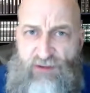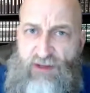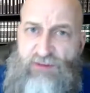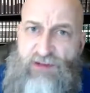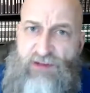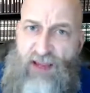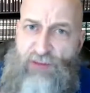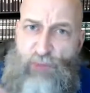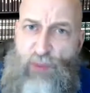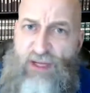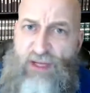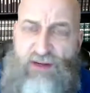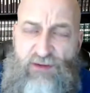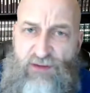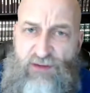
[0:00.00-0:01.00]
as we
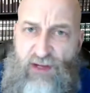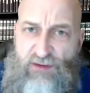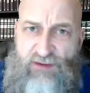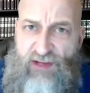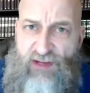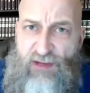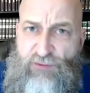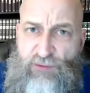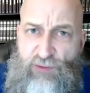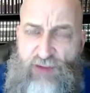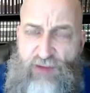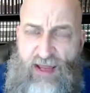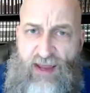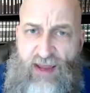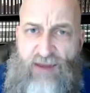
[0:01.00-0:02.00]
discussed
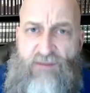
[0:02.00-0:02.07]
yesterday,